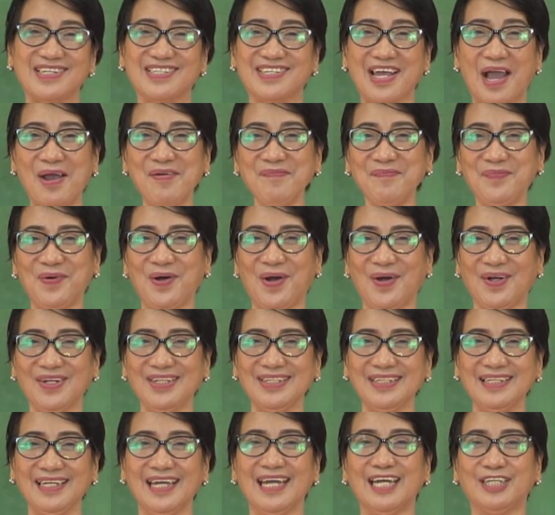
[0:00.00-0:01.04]

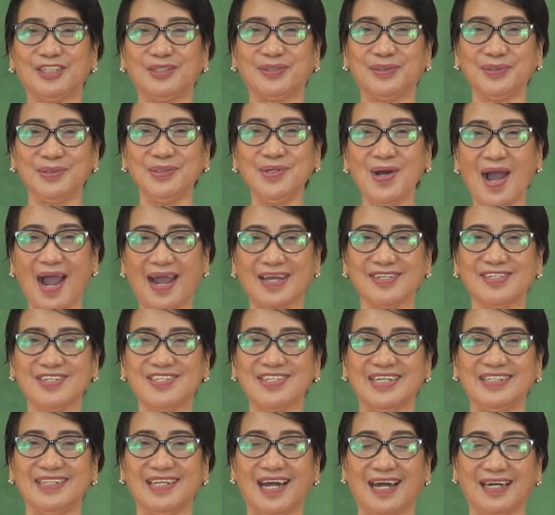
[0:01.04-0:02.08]
example, two
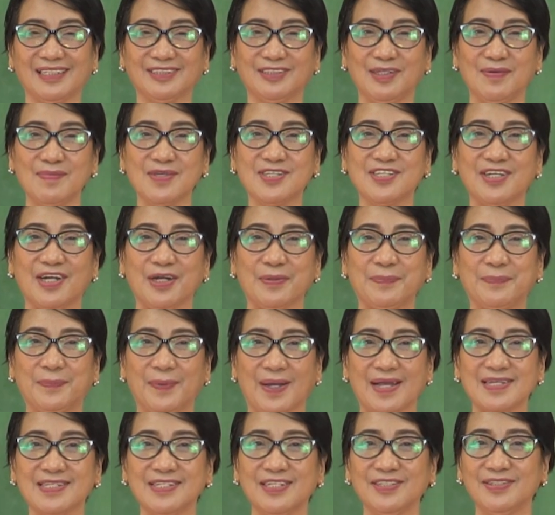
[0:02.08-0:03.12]
hydrogen atoms are
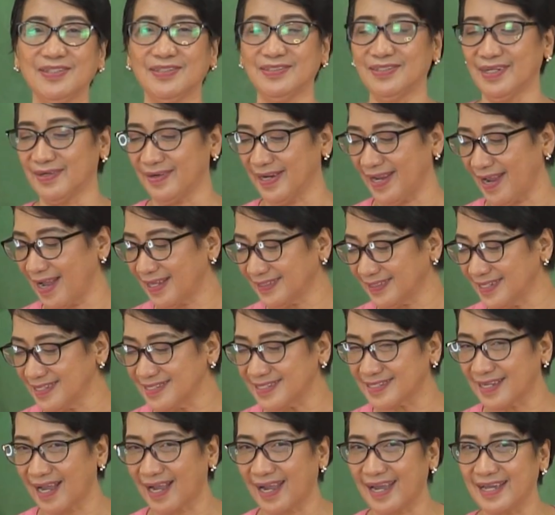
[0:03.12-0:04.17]
present on the reactant
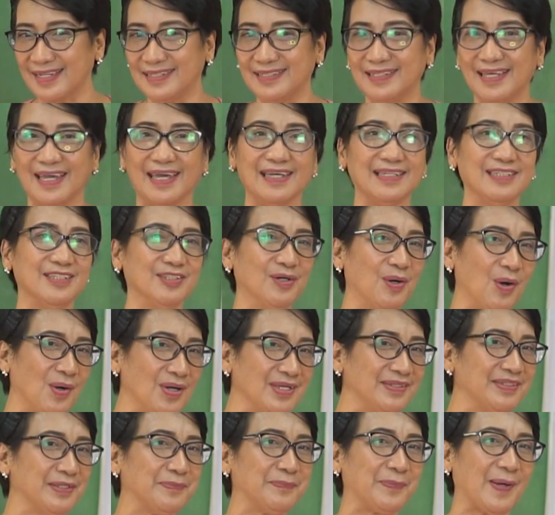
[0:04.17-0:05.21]
side and
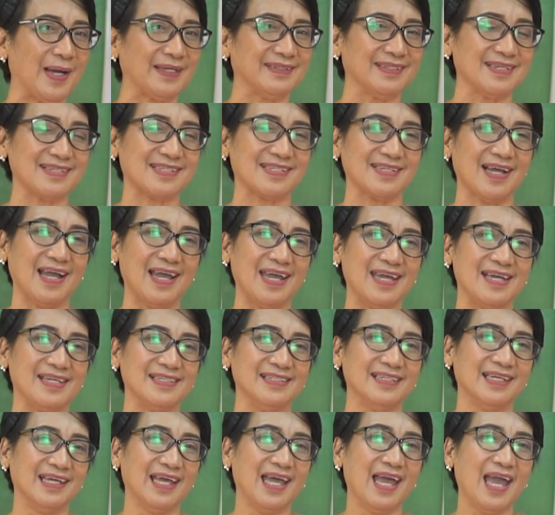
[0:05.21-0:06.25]
on the product side.
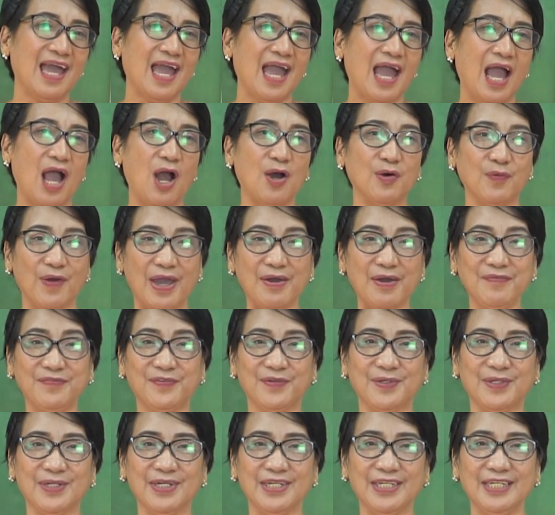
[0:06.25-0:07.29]

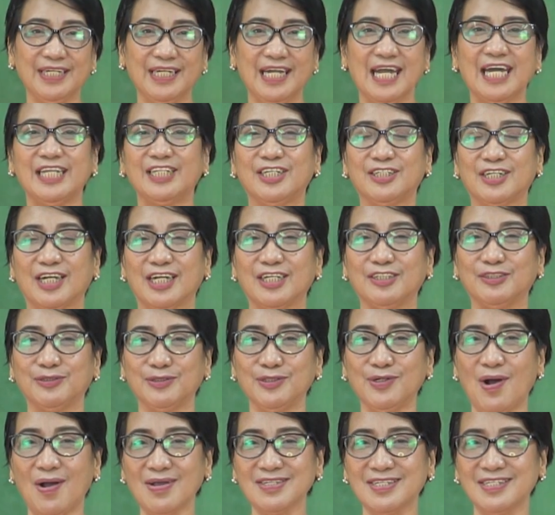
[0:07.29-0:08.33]
However, there are
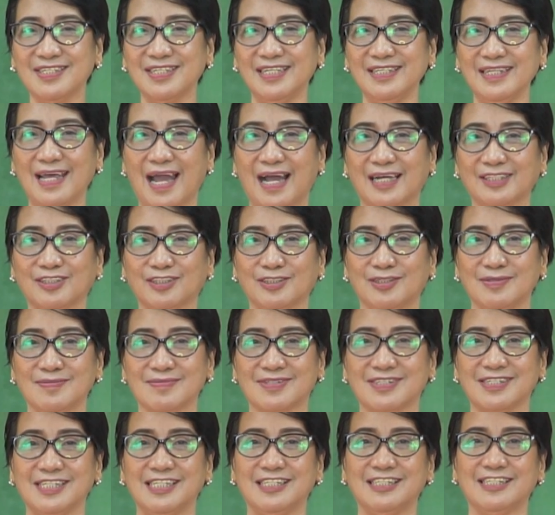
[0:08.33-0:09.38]
two oxygen
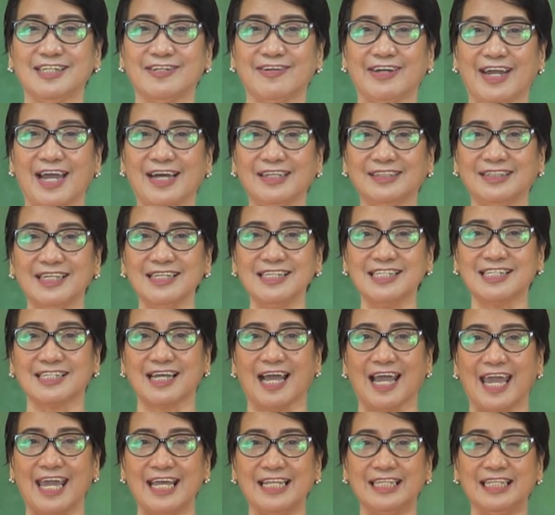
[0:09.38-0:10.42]
atoms in the reactant
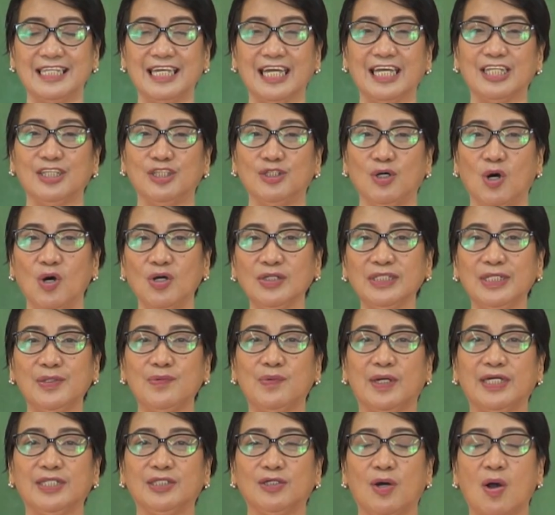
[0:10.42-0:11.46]
side and only
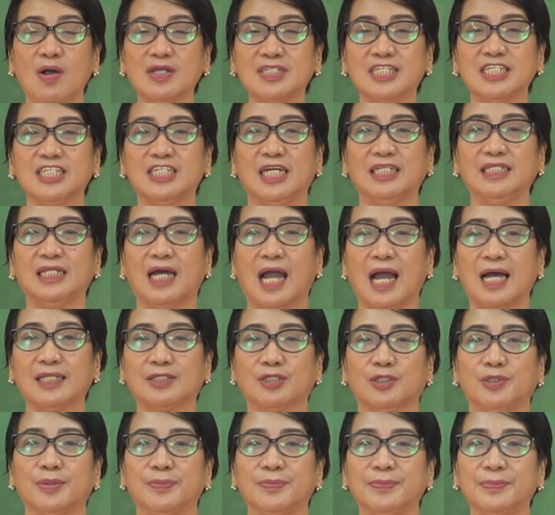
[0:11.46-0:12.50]
one oxygen
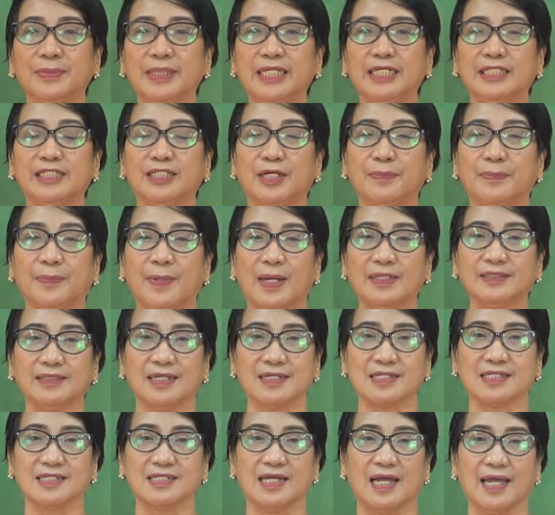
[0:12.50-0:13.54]
atom in the
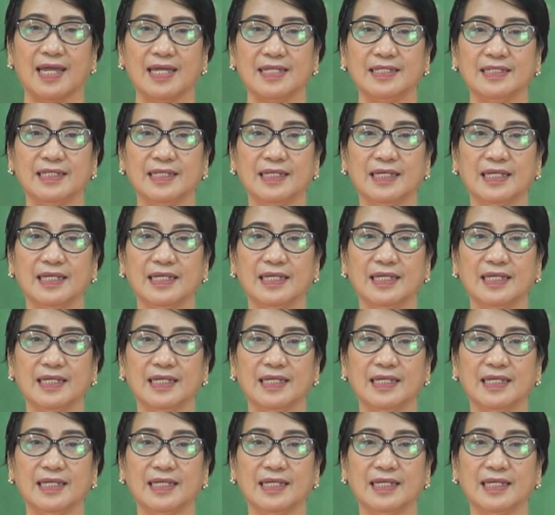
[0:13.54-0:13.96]
product side.